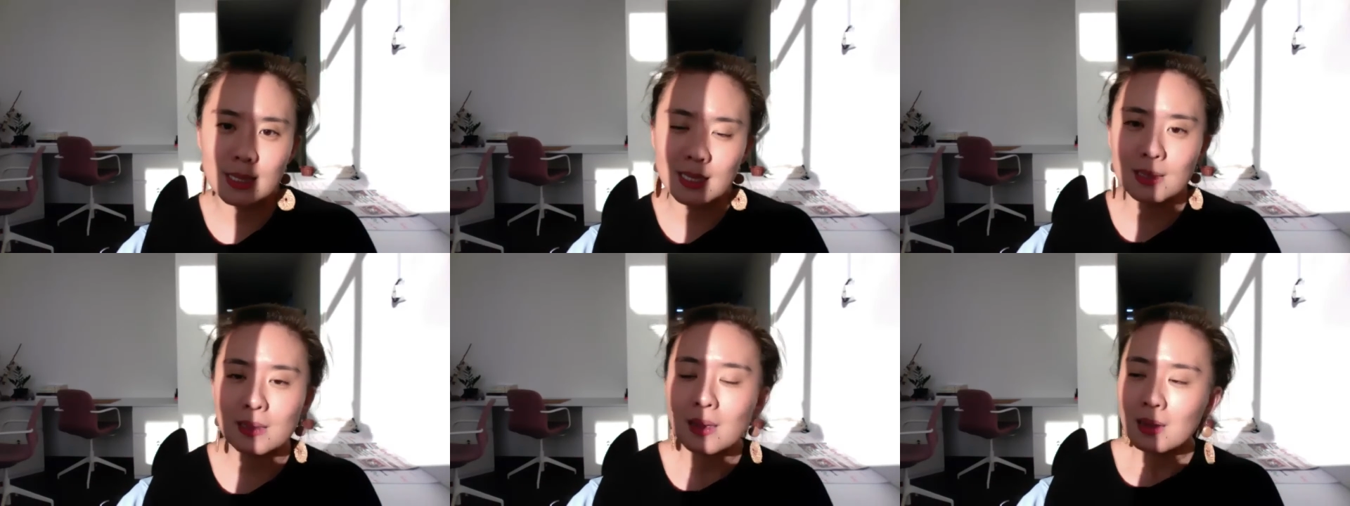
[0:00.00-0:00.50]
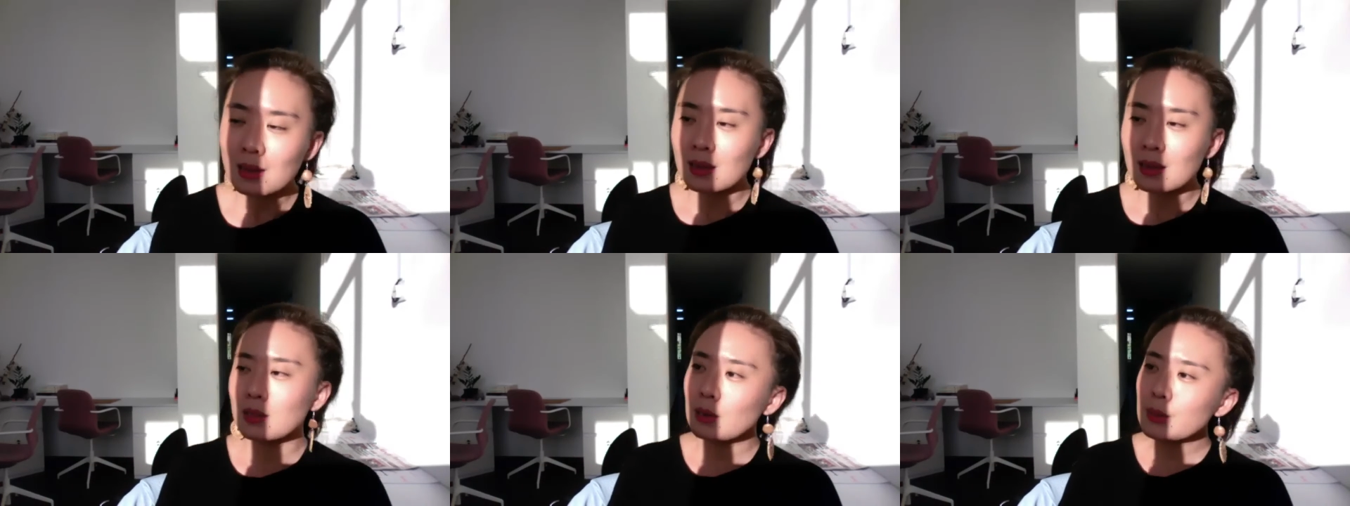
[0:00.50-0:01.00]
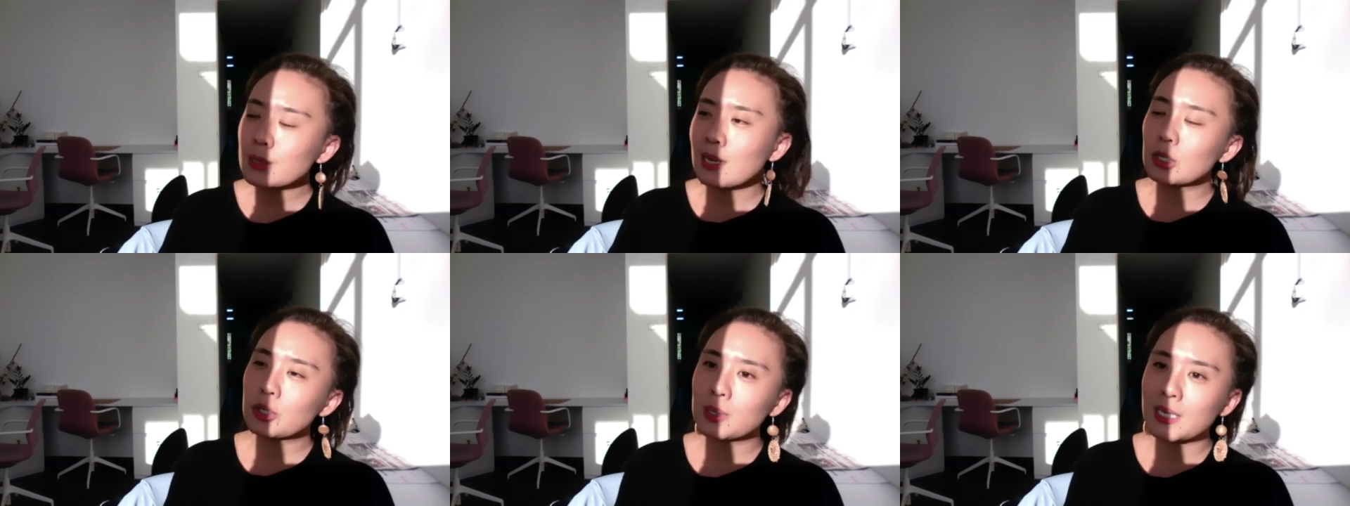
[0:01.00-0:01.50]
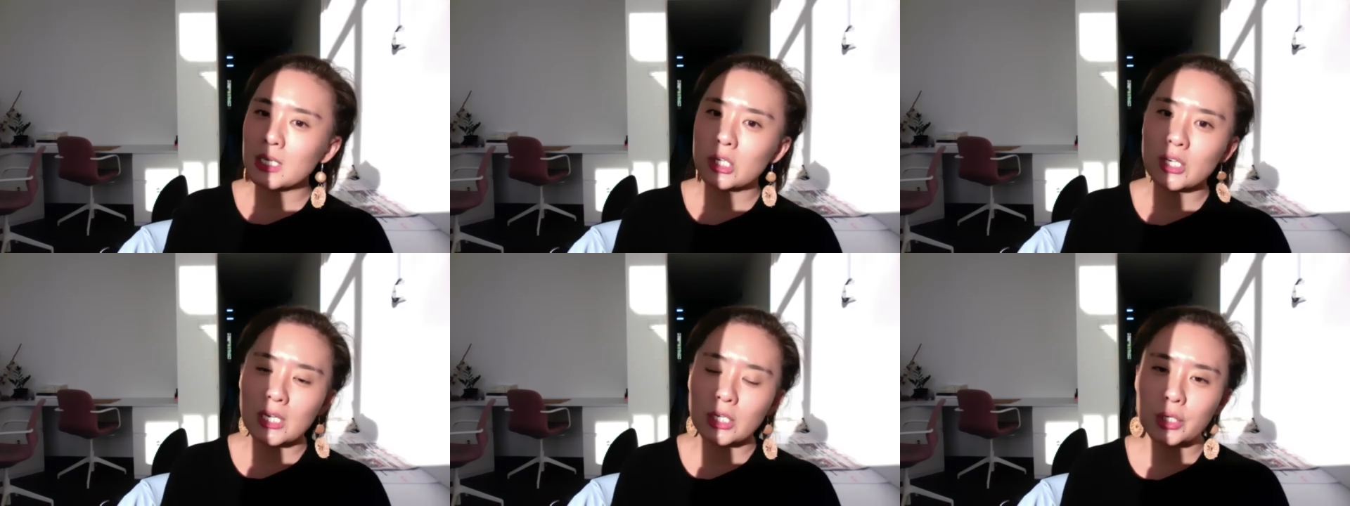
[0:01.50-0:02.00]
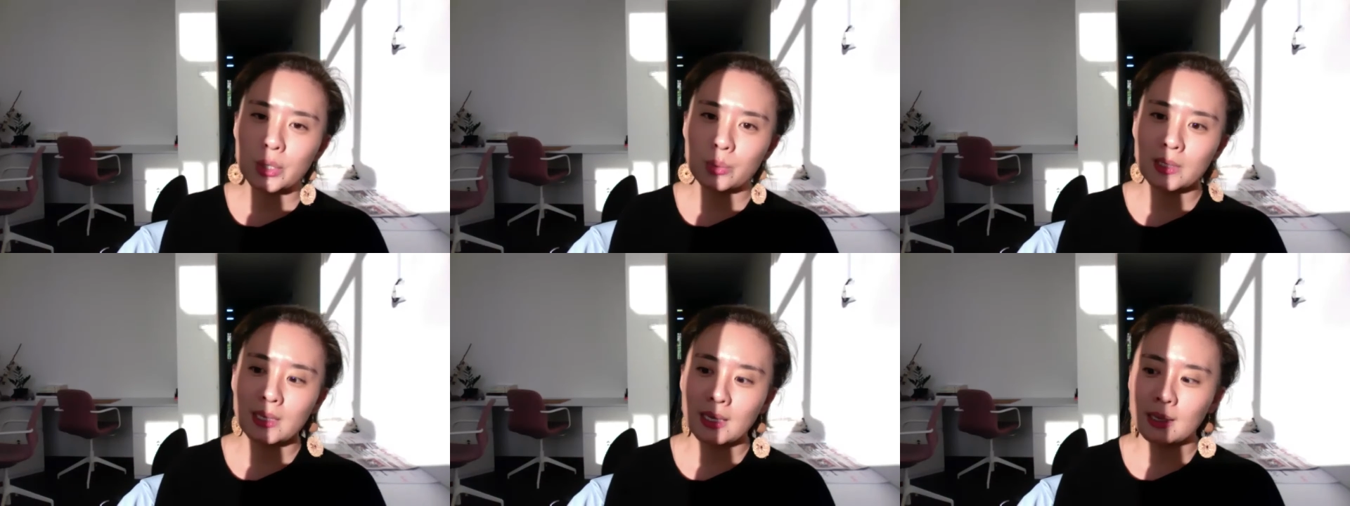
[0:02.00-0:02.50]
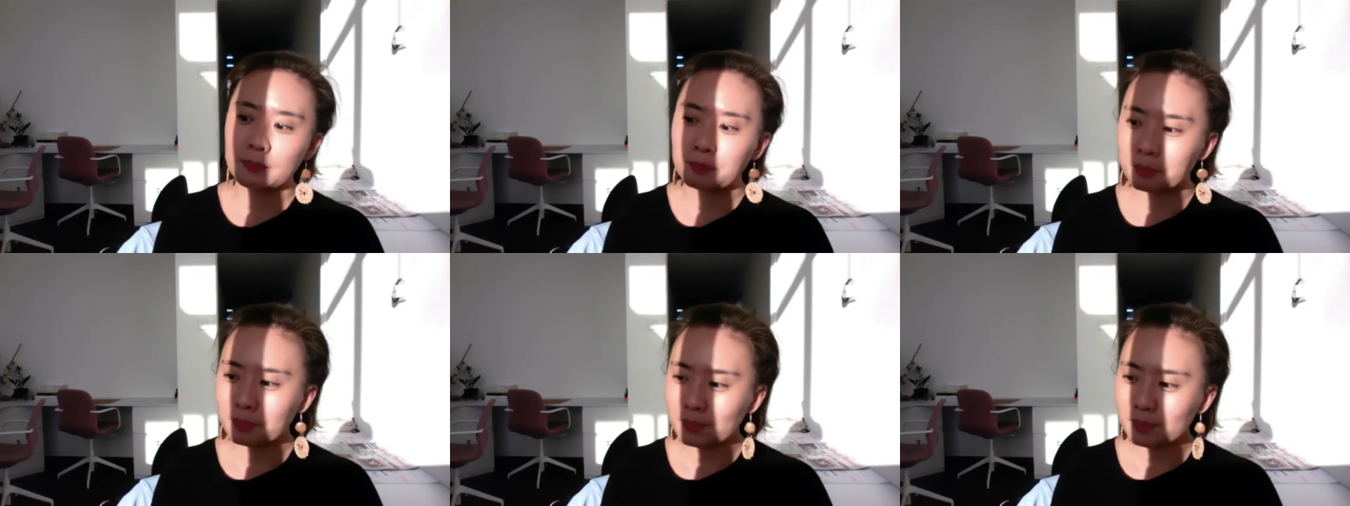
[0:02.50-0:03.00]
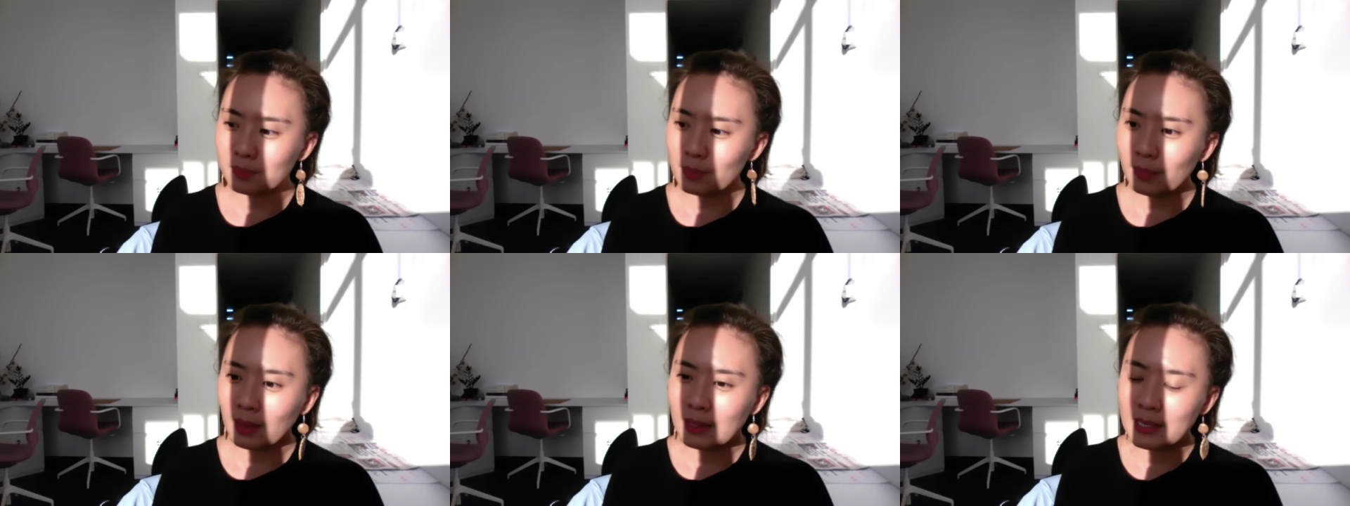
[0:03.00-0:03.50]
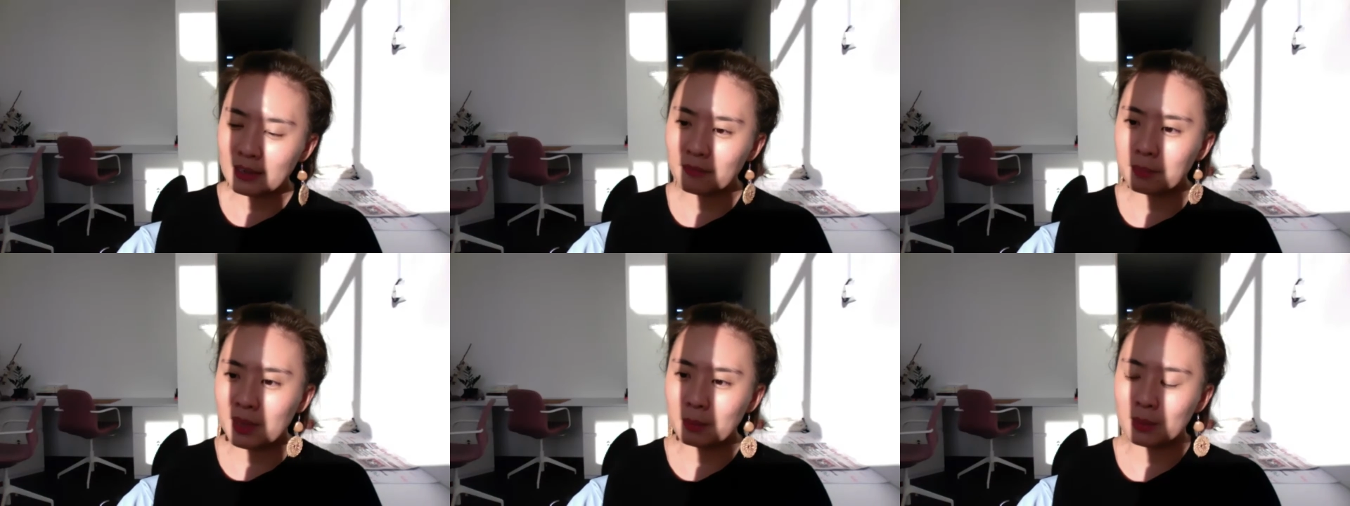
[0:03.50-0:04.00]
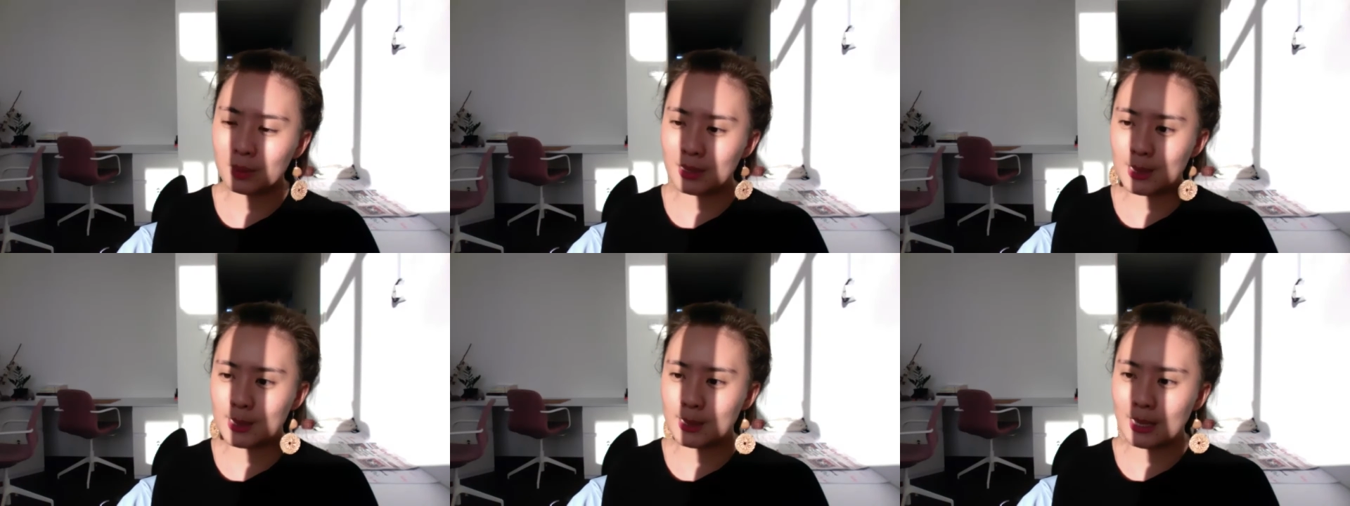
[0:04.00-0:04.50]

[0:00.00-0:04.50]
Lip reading: And those cultural exchanges really give people this